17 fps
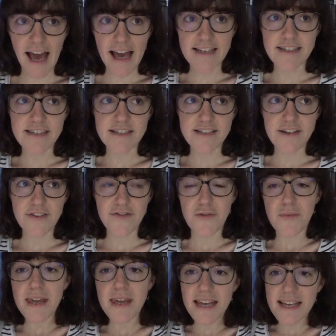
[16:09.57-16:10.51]
And for
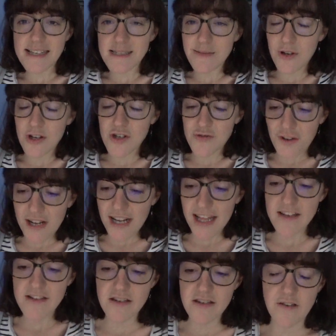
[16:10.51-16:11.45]
me, as someone who's really
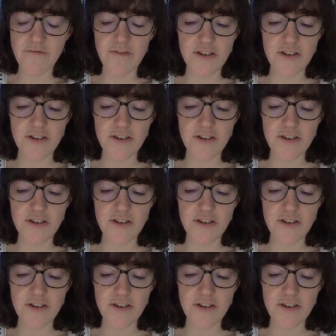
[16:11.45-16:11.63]
interested in